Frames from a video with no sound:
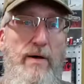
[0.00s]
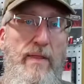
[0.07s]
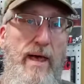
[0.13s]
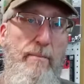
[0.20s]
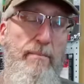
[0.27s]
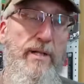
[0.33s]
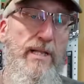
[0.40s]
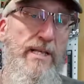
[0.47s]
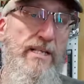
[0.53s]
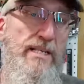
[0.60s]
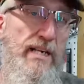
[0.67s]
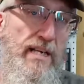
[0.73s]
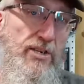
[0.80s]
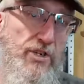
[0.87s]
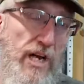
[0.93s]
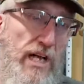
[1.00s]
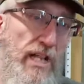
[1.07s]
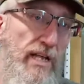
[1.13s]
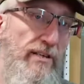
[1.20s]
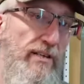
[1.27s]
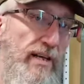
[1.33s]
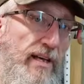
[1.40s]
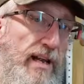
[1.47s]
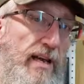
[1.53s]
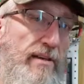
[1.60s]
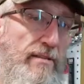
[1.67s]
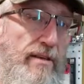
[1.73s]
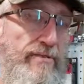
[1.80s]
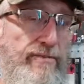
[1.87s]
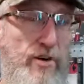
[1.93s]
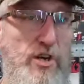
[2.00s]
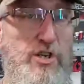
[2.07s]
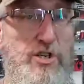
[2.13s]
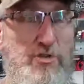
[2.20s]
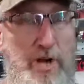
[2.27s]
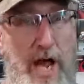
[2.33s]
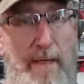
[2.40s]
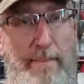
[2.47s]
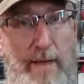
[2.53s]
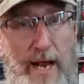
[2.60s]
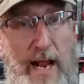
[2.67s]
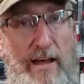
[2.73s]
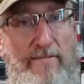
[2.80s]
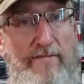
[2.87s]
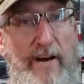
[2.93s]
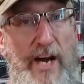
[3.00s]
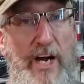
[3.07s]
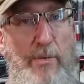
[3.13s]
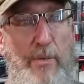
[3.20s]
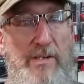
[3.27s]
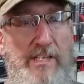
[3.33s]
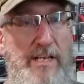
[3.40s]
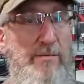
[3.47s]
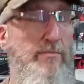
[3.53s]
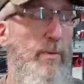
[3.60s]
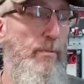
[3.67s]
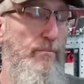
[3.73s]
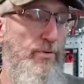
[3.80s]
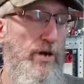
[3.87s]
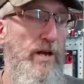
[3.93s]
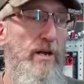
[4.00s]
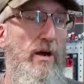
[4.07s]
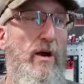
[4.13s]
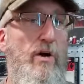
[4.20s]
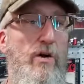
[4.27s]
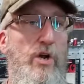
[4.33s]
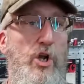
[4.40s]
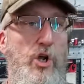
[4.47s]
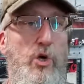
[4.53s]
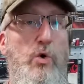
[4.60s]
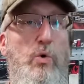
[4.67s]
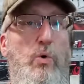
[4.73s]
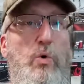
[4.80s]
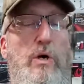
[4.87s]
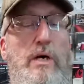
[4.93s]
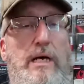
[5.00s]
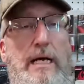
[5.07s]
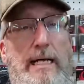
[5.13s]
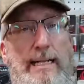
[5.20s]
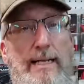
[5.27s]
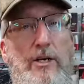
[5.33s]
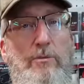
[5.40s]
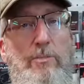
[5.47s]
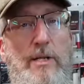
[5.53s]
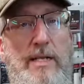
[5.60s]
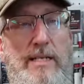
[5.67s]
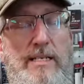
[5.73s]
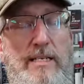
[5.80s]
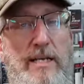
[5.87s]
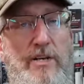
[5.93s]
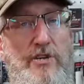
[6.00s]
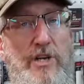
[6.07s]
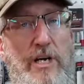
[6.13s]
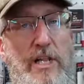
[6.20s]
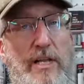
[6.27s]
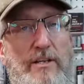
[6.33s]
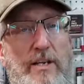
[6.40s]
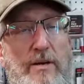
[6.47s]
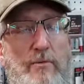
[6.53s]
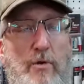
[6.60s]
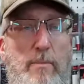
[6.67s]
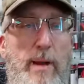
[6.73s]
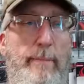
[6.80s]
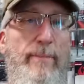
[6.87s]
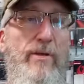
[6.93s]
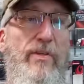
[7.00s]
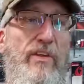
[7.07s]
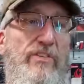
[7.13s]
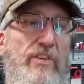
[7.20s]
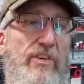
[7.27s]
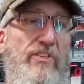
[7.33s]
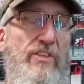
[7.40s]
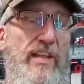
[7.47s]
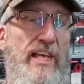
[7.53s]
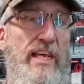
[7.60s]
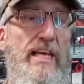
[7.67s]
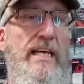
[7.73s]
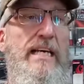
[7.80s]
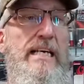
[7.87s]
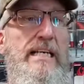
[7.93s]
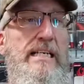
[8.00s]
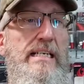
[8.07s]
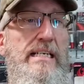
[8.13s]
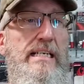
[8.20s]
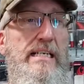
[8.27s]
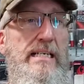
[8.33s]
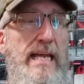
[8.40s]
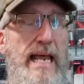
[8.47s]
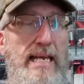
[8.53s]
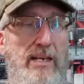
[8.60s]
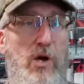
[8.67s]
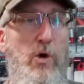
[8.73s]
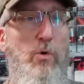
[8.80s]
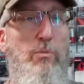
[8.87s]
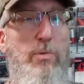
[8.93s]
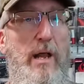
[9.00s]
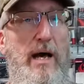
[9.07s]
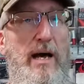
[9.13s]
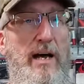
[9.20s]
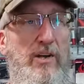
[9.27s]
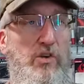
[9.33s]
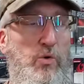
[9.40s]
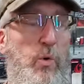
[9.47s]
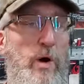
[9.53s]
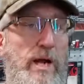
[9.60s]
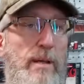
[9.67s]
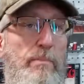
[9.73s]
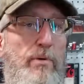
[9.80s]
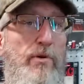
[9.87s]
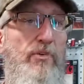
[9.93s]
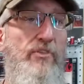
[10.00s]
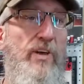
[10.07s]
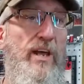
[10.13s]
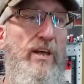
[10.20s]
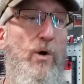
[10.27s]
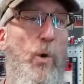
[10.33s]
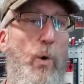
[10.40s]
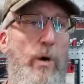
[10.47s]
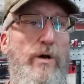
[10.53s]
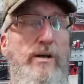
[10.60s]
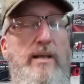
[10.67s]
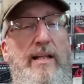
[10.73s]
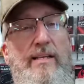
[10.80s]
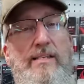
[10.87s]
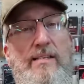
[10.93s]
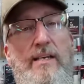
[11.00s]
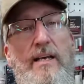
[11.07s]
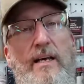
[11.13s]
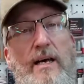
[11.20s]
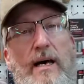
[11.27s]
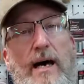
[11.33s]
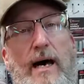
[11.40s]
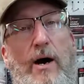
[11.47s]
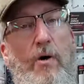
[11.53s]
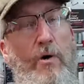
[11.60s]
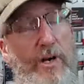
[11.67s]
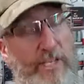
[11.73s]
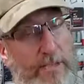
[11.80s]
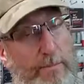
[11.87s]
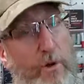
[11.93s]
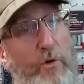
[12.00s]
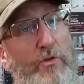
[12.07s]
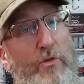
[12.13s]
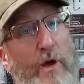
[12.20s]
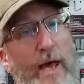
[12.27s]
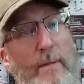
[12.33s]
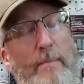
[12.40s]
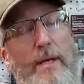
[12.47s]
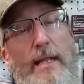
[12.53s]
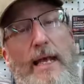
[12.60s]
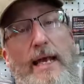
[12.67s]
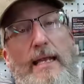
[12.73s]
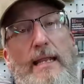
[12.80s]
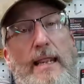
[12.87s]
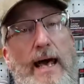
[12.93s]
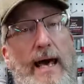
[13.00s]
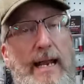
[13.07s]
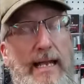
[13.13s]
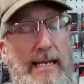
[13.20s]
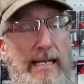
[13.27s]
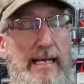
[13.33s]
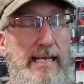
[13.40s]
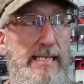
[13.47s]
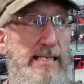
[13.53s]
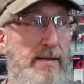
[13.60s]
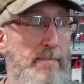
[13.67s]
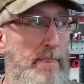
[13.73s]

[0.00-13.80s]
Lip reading: in that Ballistic Gelatin, the first shot that I fired was in pretty darn new Clear Ballistic Gelatin. Remember, this is the NATO block 20% ordnance, or it's supposed to emulate that at least.